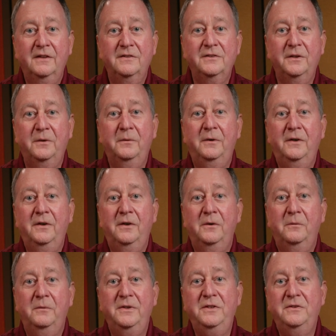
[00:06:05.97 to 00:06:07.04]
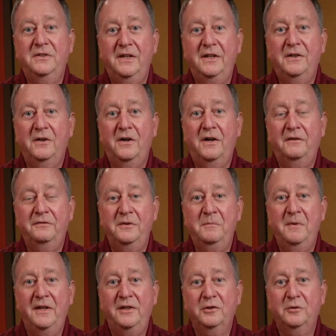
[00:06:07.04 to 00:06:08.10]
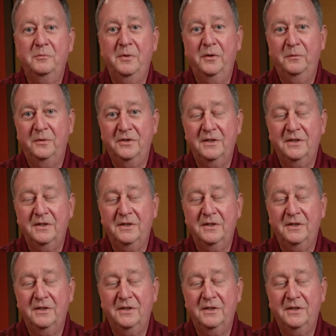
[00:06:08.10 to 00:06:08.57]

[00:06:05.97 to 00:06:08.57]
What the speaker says: So when you take off in manual mode,